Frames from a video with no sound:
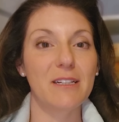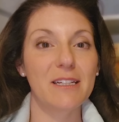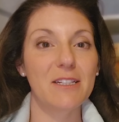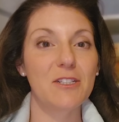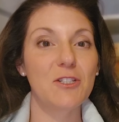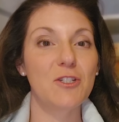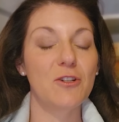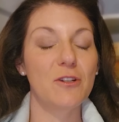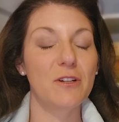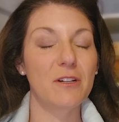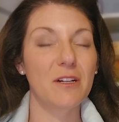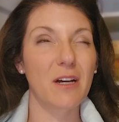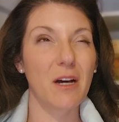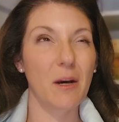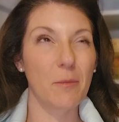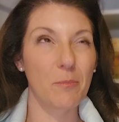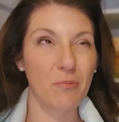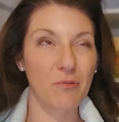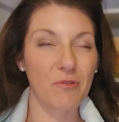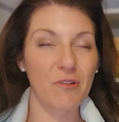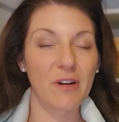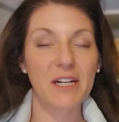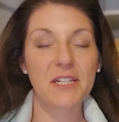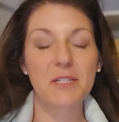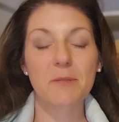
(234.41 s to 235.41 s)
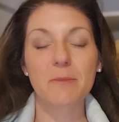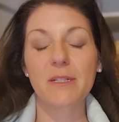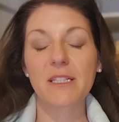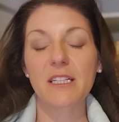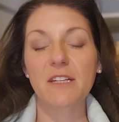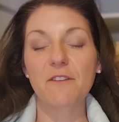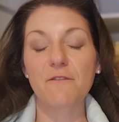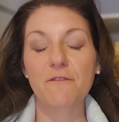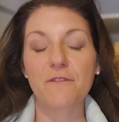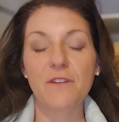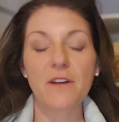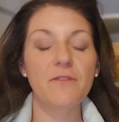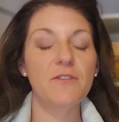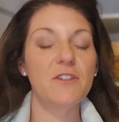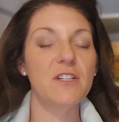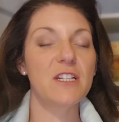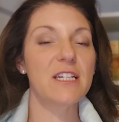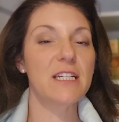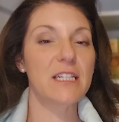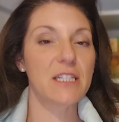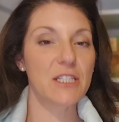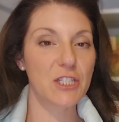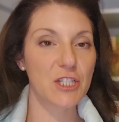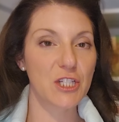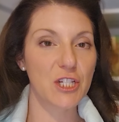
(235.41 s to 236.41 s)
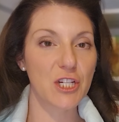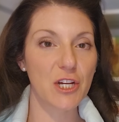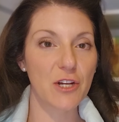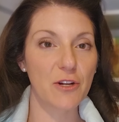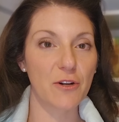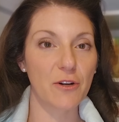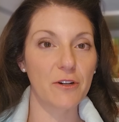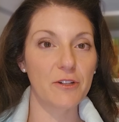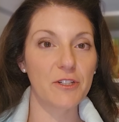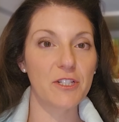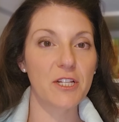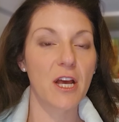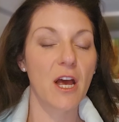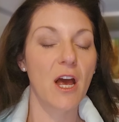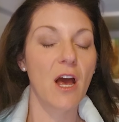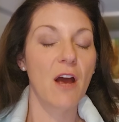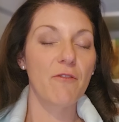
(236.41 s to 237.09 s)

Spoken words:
It took approximately 50 years